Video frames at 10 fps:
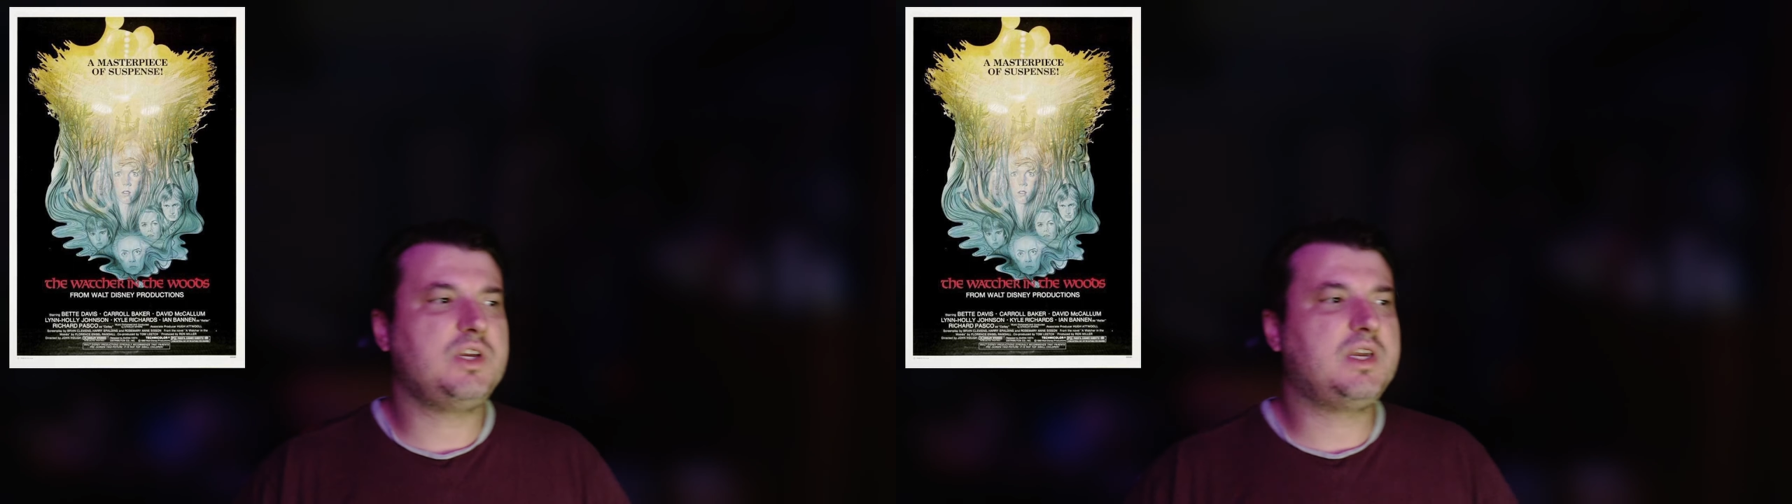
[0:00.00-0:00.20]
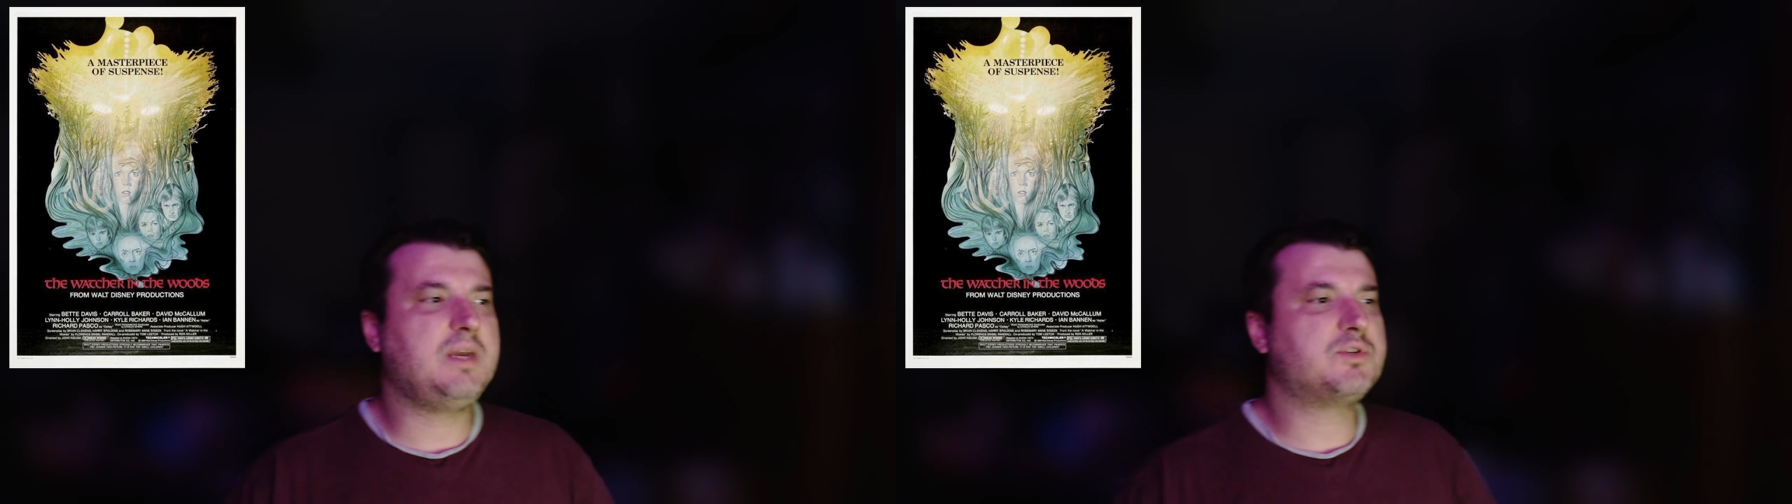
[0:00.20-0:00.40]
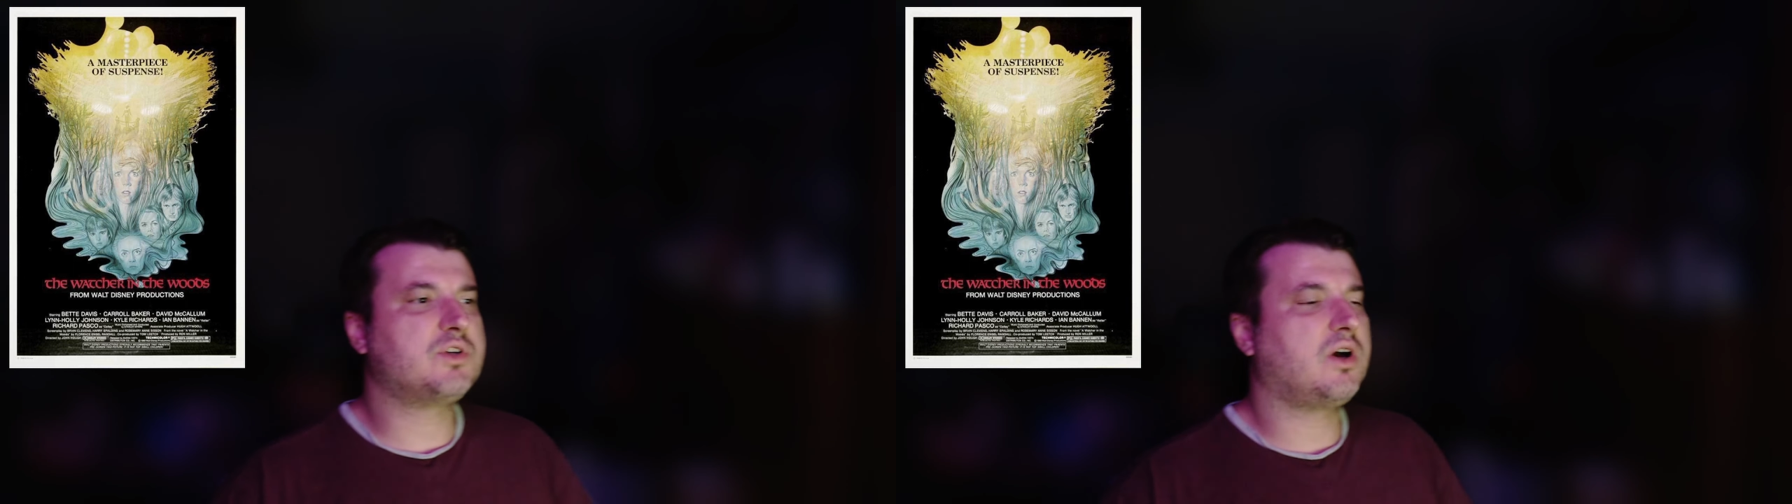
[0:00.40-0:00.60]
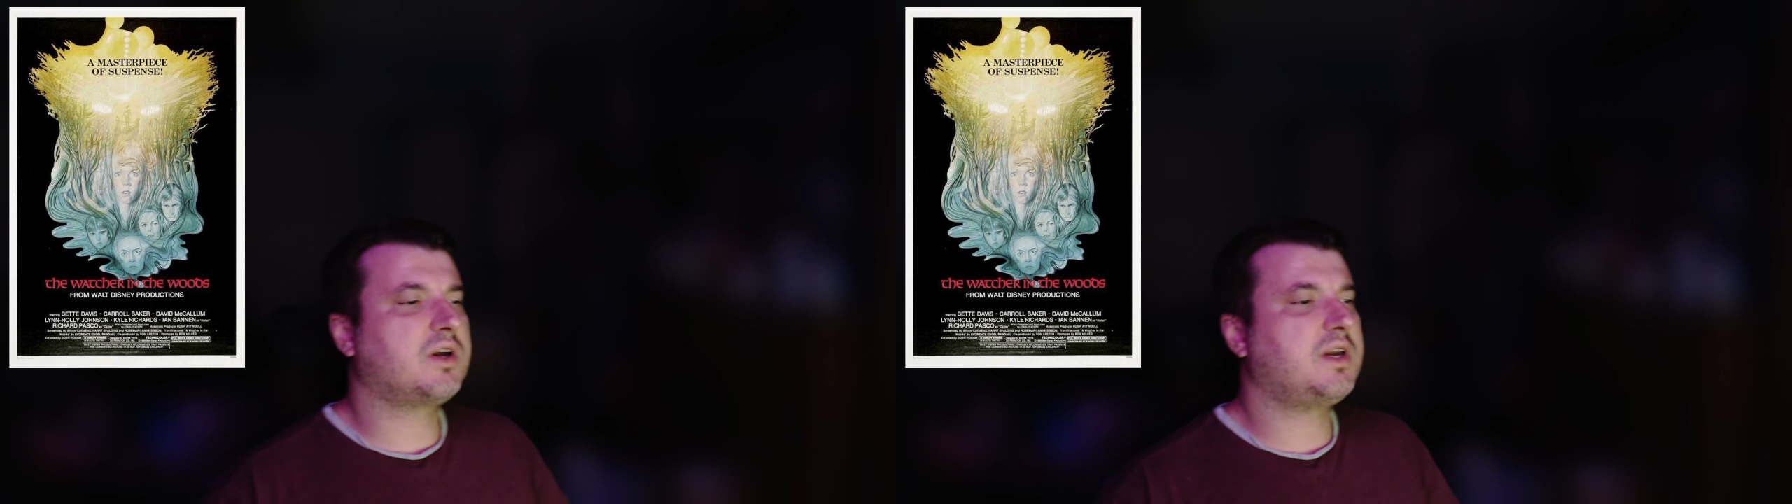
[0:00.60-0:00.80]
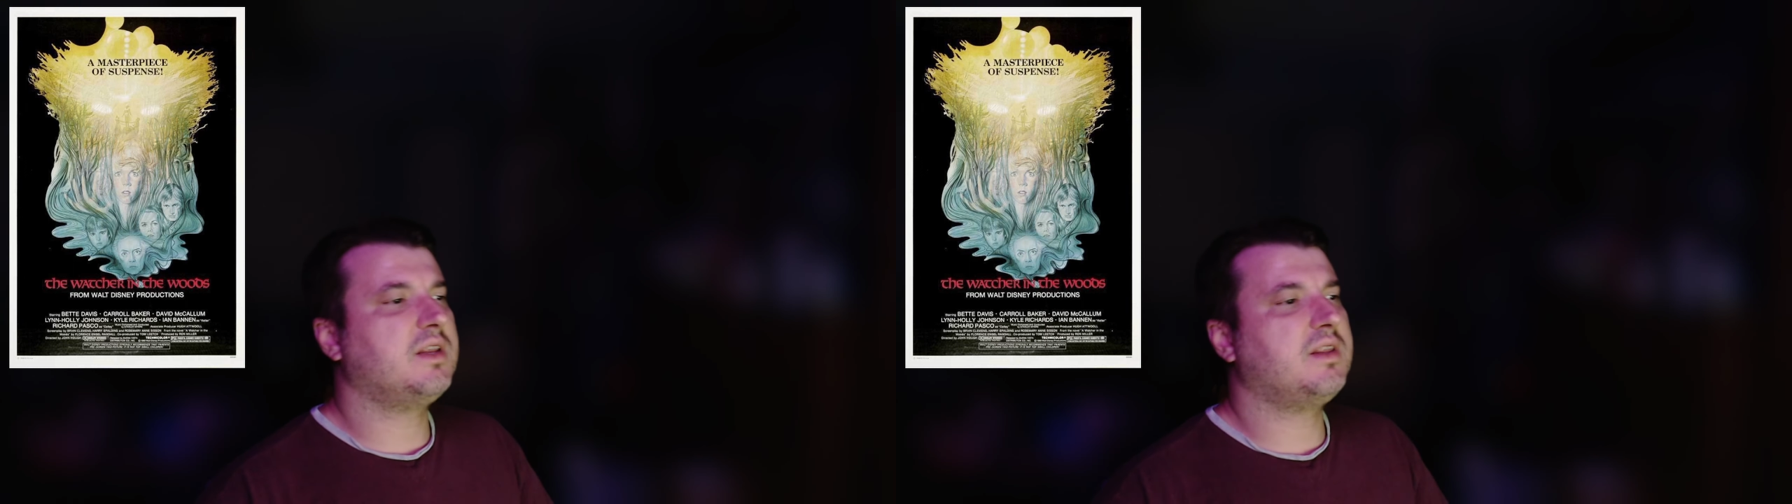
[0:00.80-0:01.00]
keeps
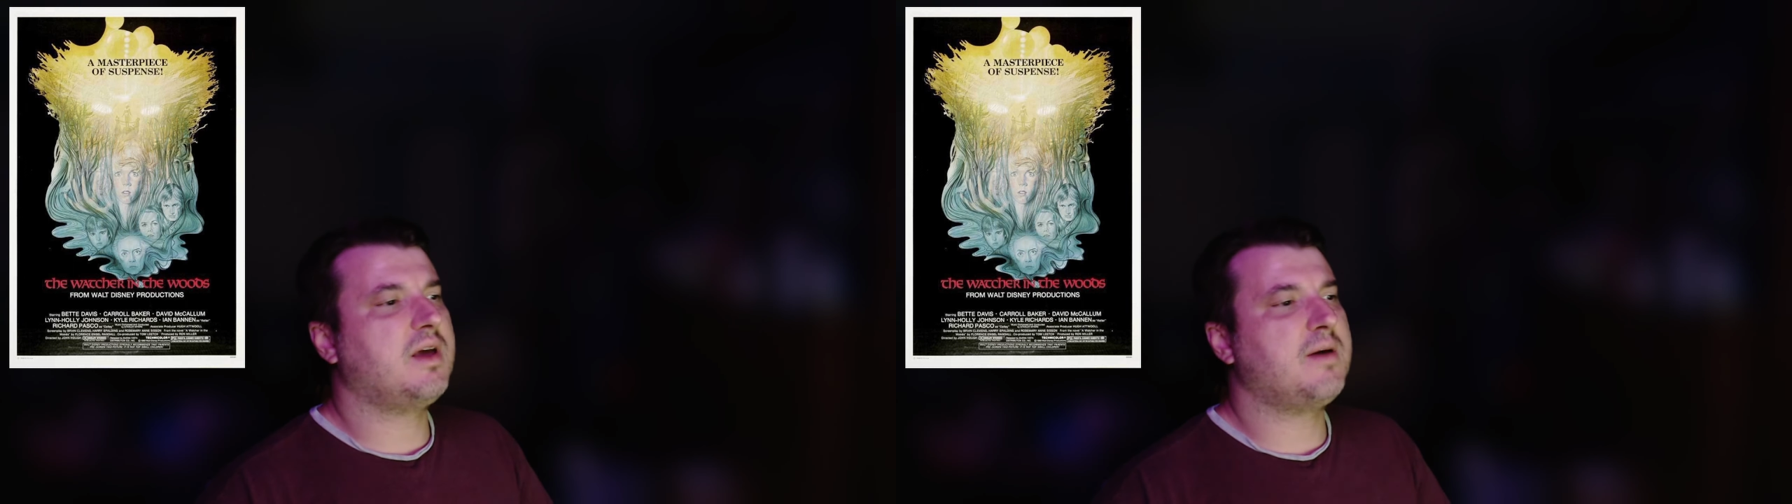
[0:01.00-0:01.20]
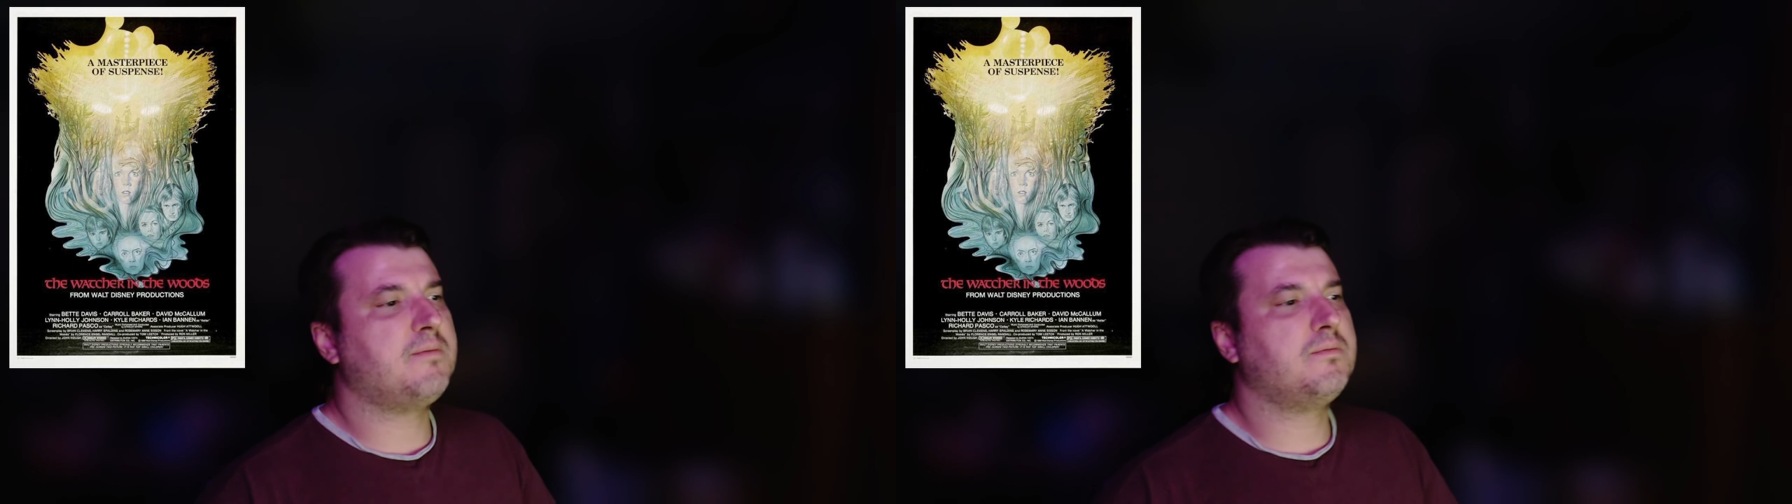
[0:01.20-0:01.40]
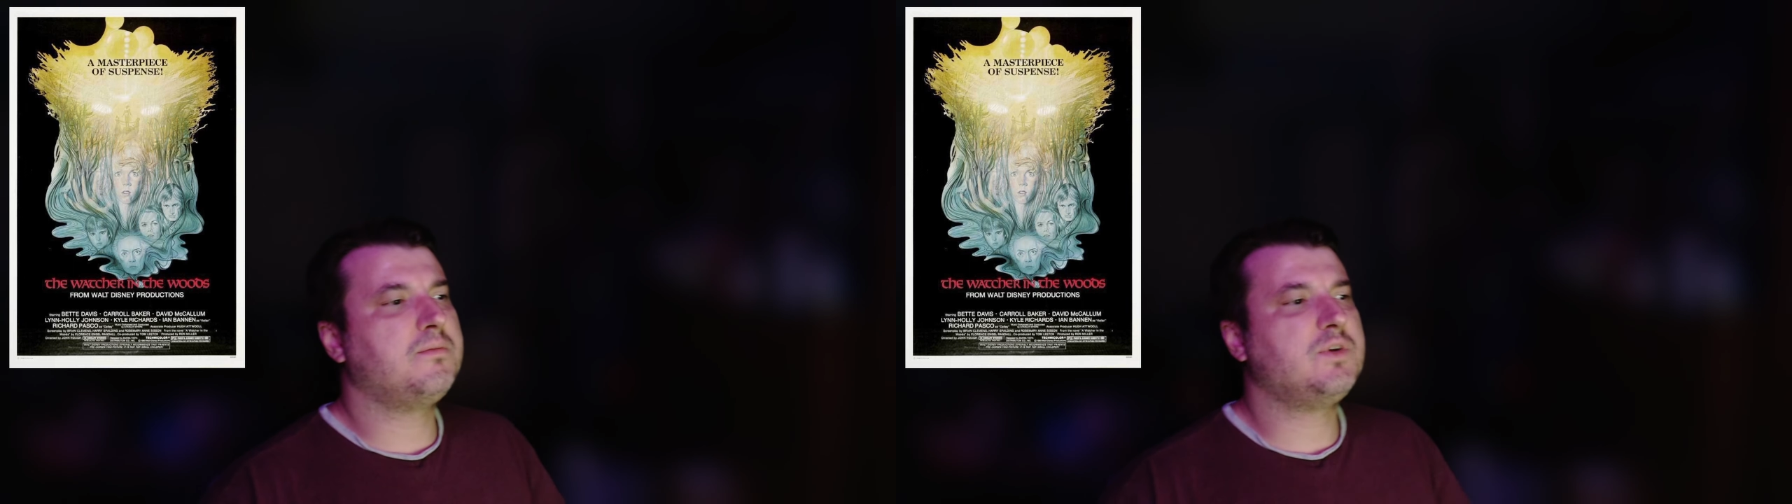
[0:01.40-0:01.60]
talking to them.